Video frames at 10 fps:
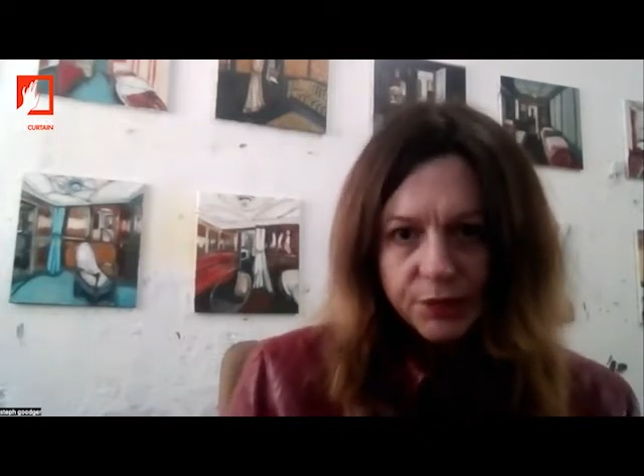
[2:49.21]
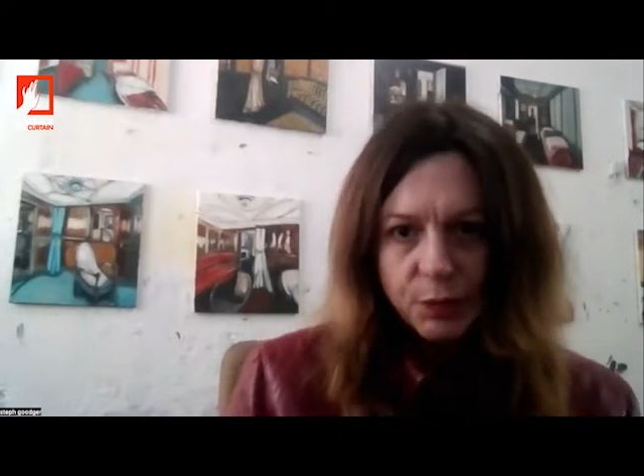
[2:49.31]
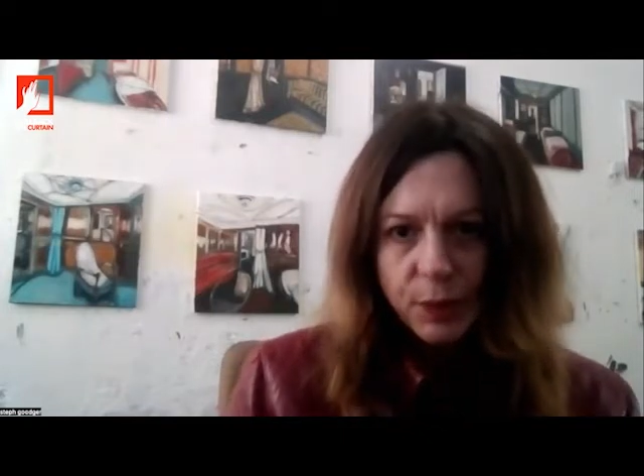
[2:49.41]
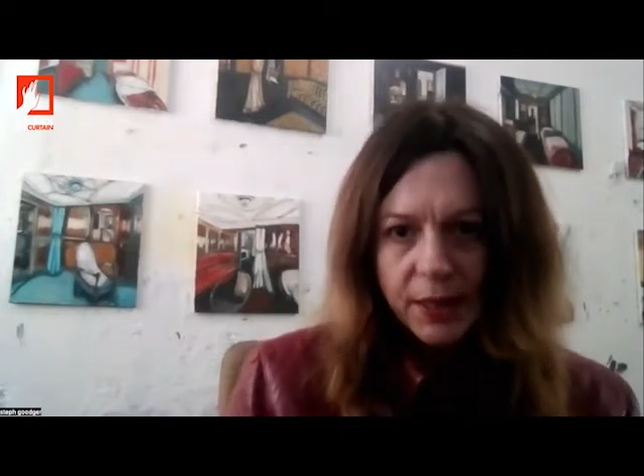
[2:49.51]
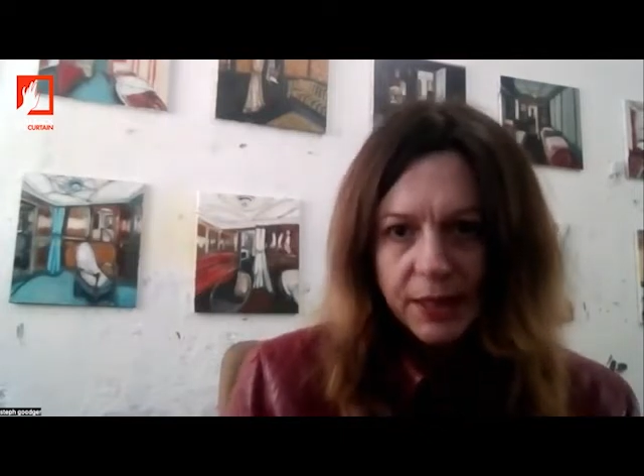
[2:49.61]

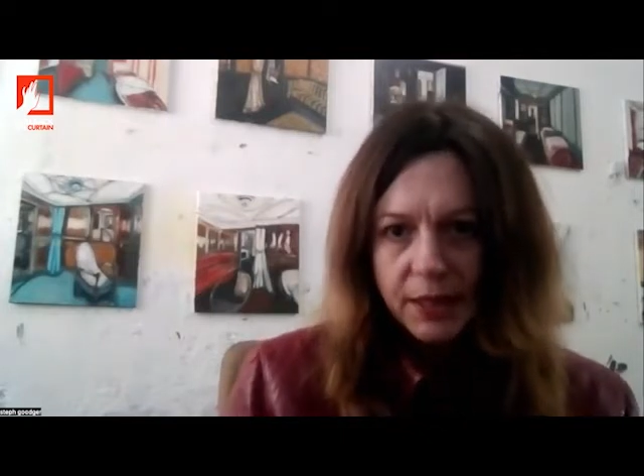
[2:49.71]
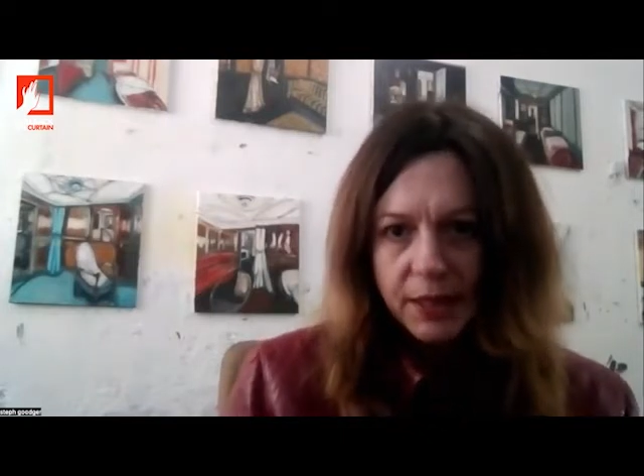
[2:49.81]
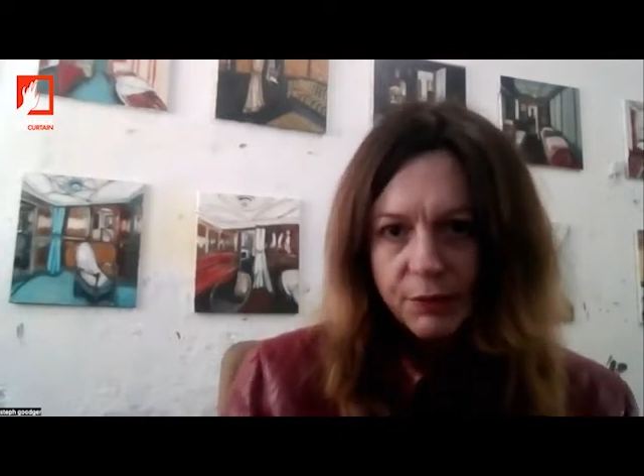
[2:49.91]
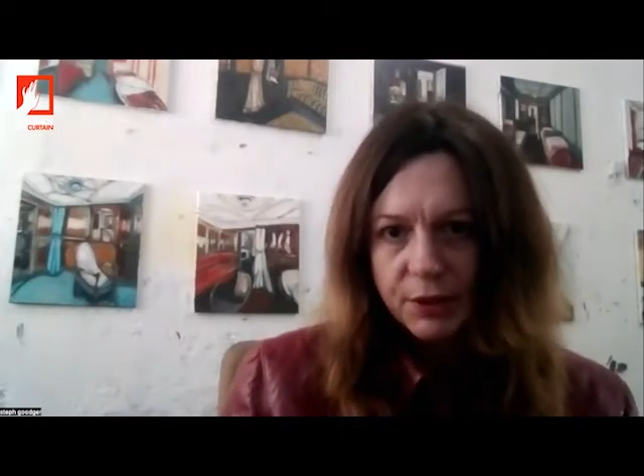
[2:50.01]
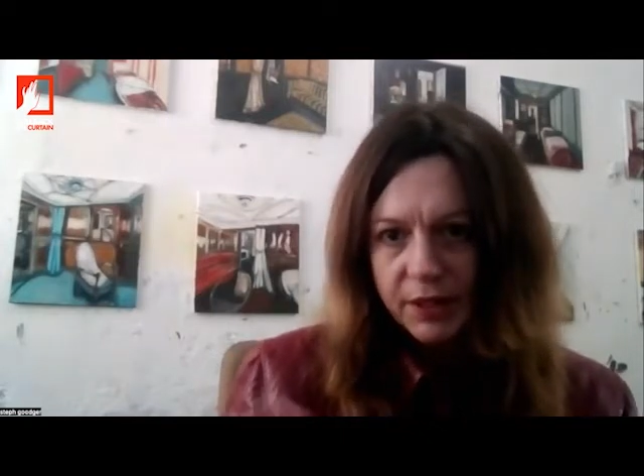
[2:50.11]
the way that
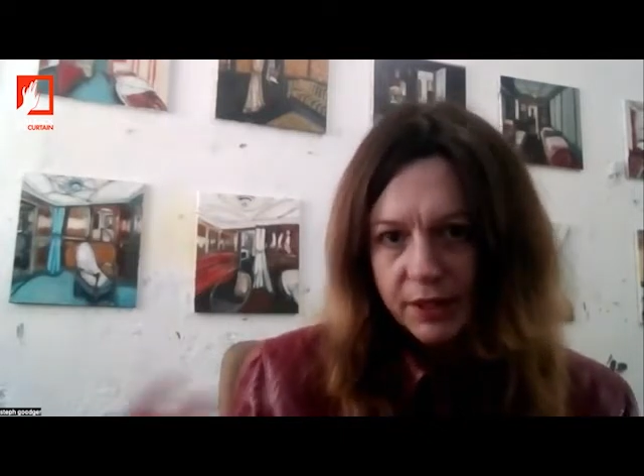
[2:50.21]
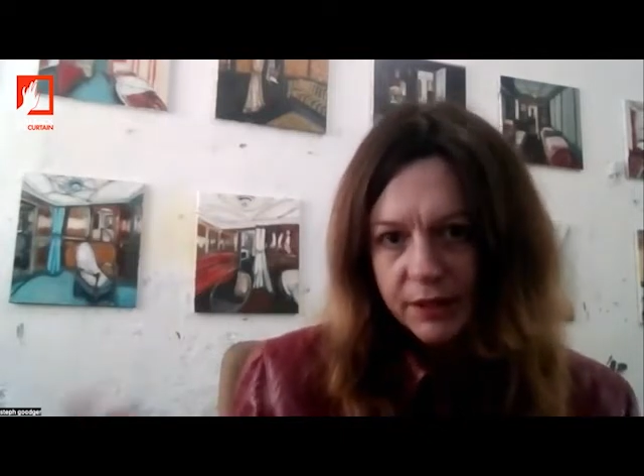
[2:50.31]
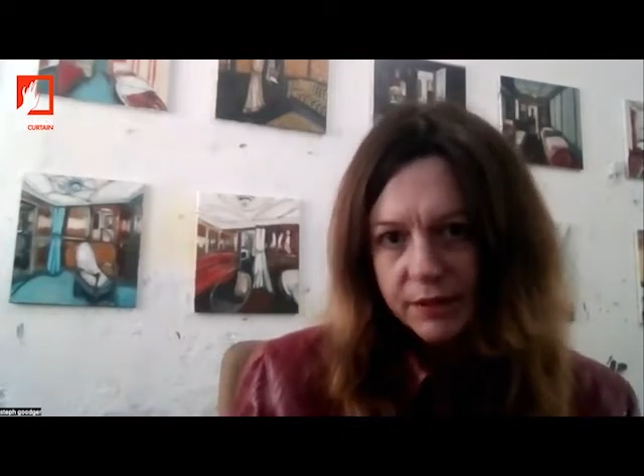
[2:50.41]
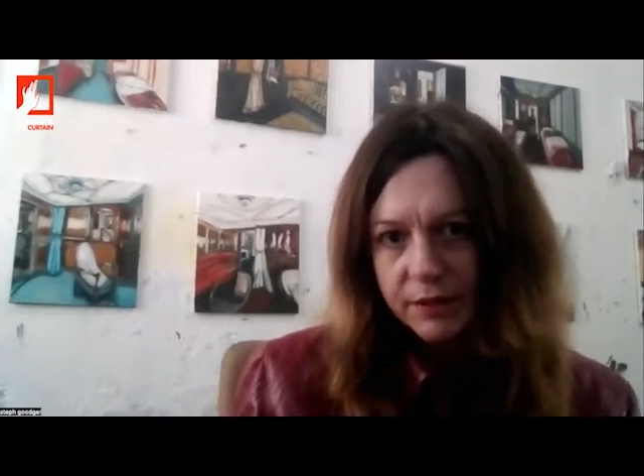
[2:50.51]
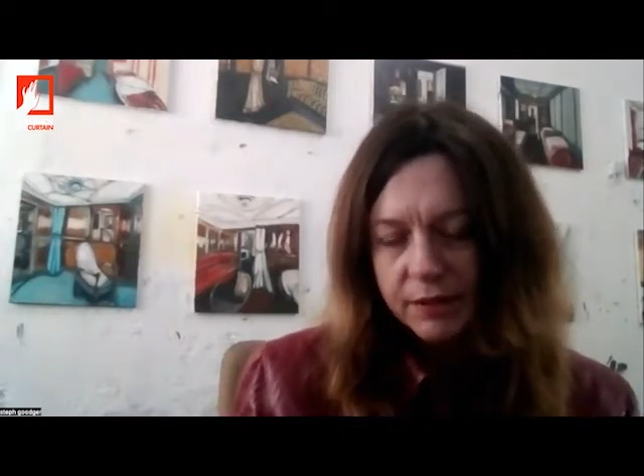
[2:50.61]
everything
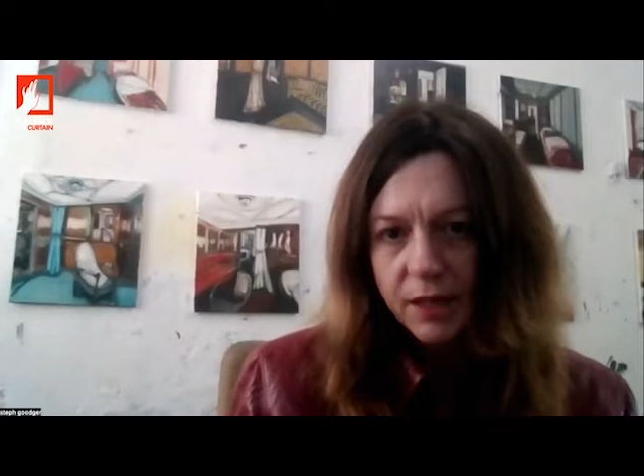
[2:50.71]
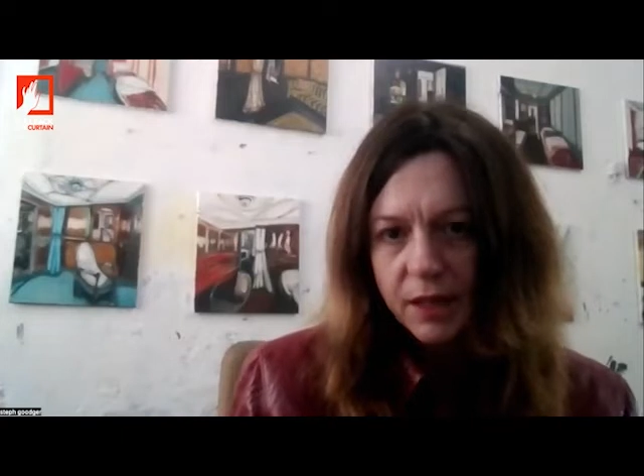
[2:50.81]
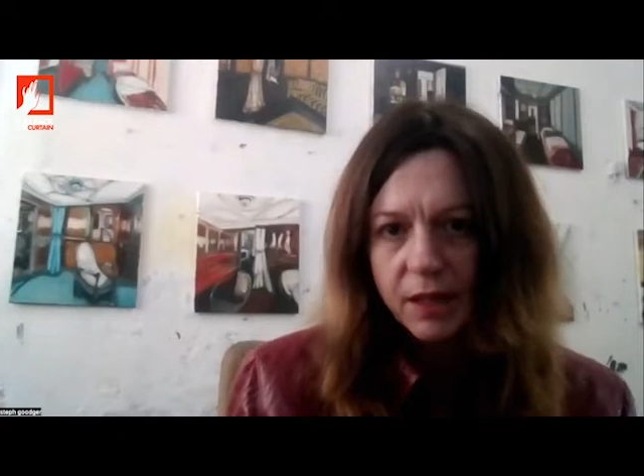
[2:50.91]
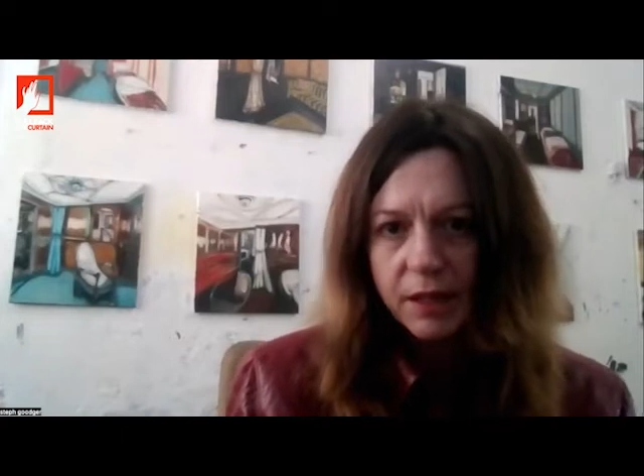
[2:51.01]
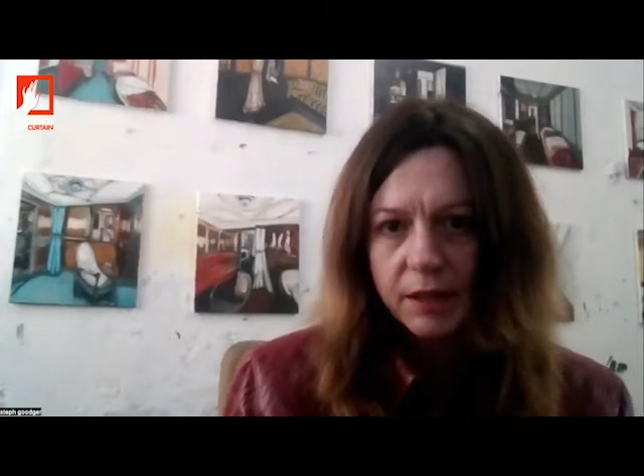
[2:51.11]
is
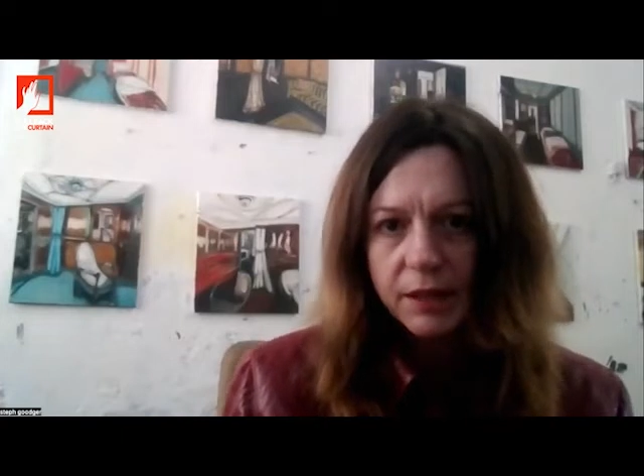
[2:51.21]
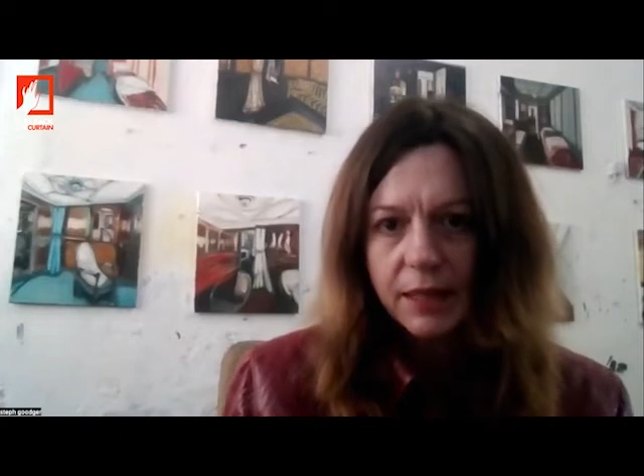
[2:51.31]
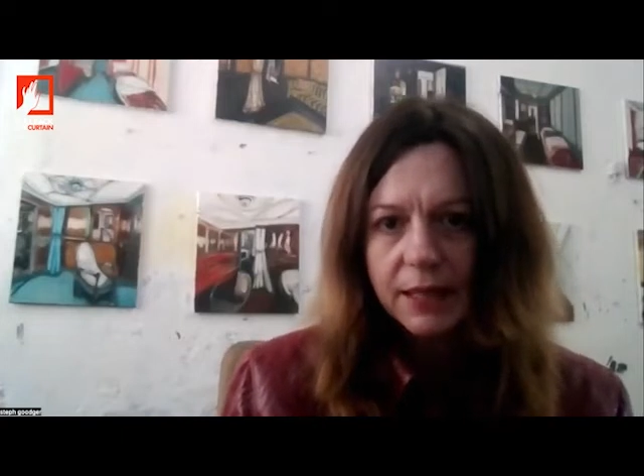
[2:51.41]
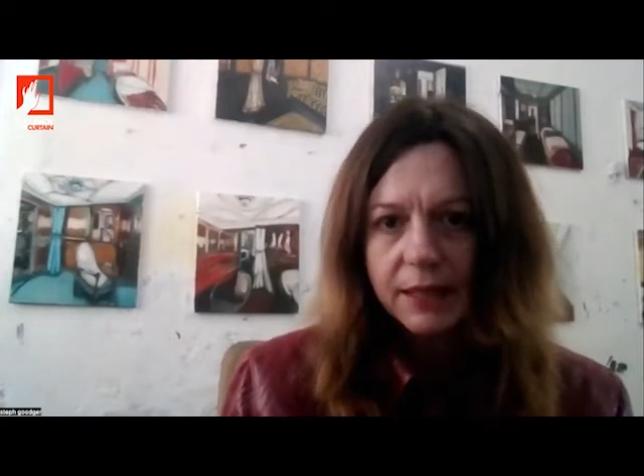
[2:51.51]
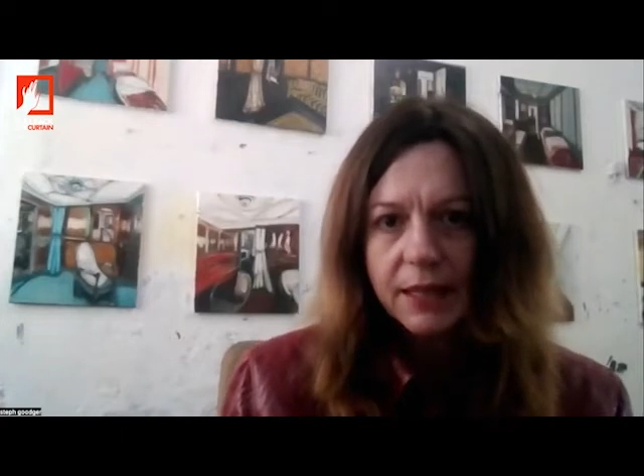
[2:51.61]

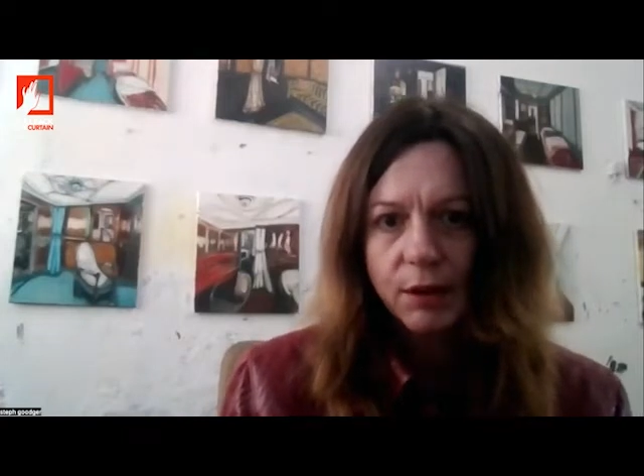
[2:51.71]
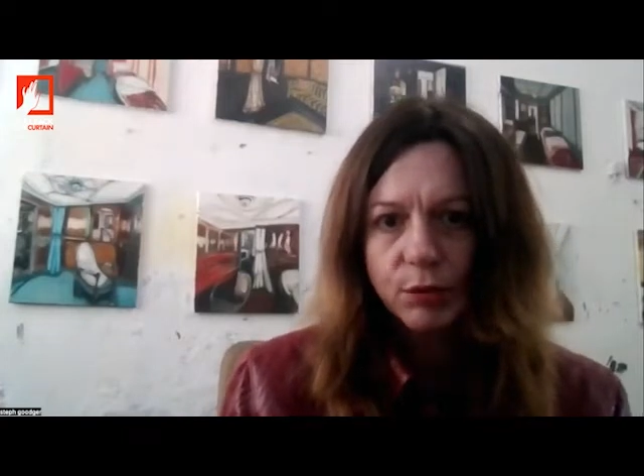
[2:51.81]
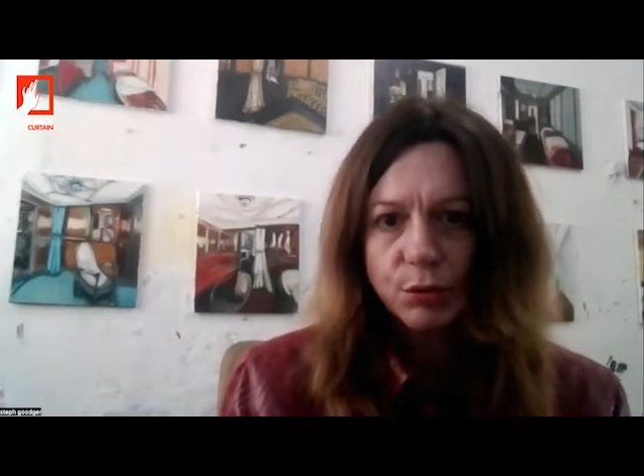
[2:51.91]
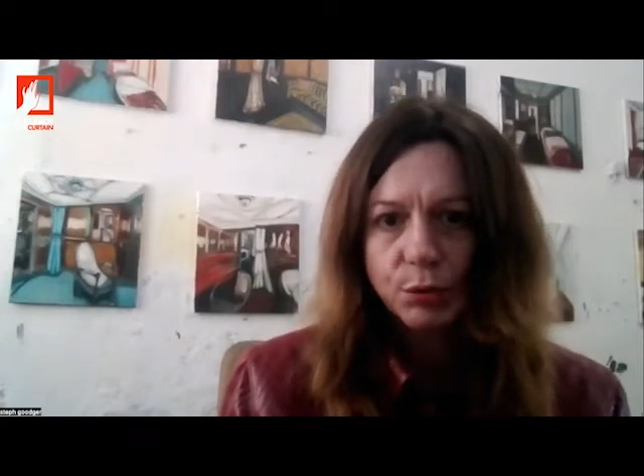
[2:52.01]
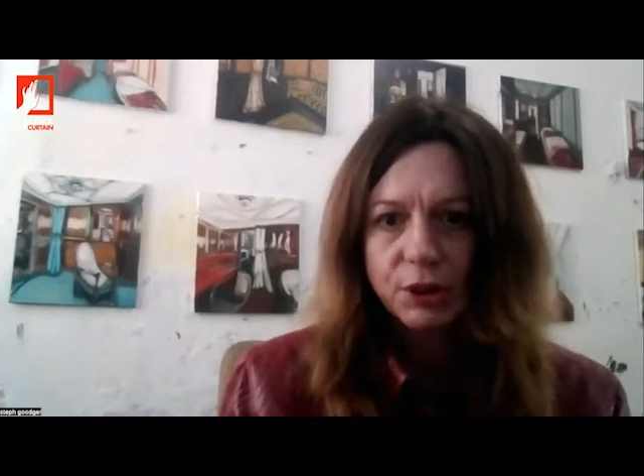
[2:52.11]
laid out.